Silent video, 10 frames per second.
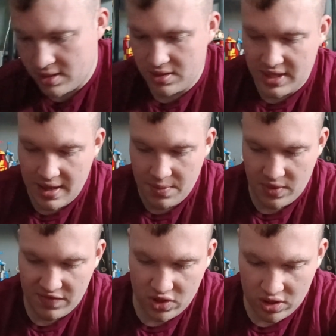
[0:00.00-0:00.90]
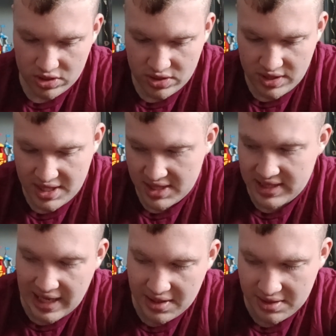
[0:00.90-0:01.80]
Then we've got the
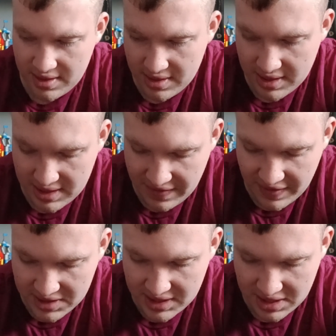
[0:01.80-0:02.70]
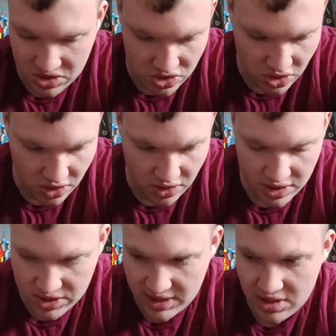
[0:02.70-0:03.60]
second Defence Against the Dark
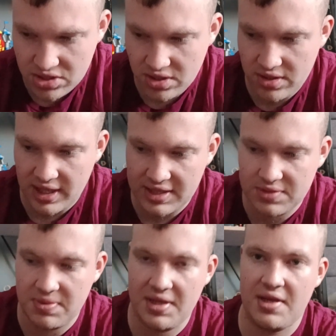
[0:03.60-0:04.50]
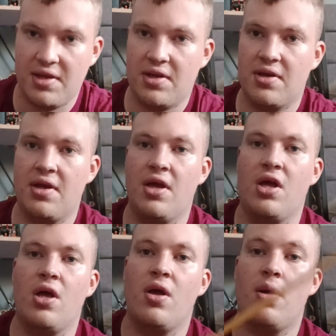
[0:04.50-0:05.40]
Arts teacher, that's being
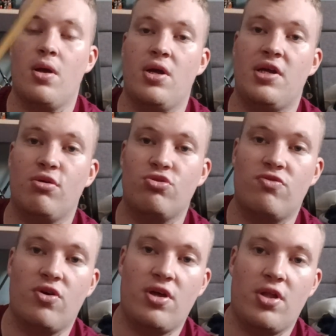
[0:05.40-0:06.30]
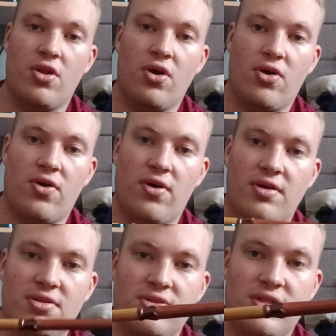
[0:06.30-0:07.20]
Gilderoy Lockhart.
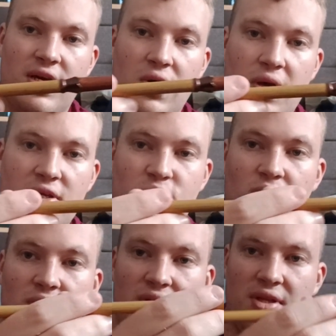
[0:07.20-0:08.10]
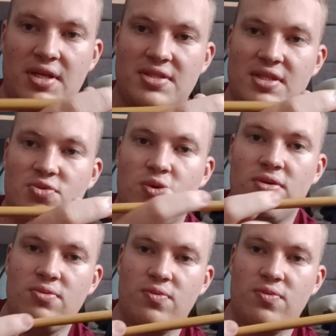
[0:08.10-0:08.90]
Now his wand is this one,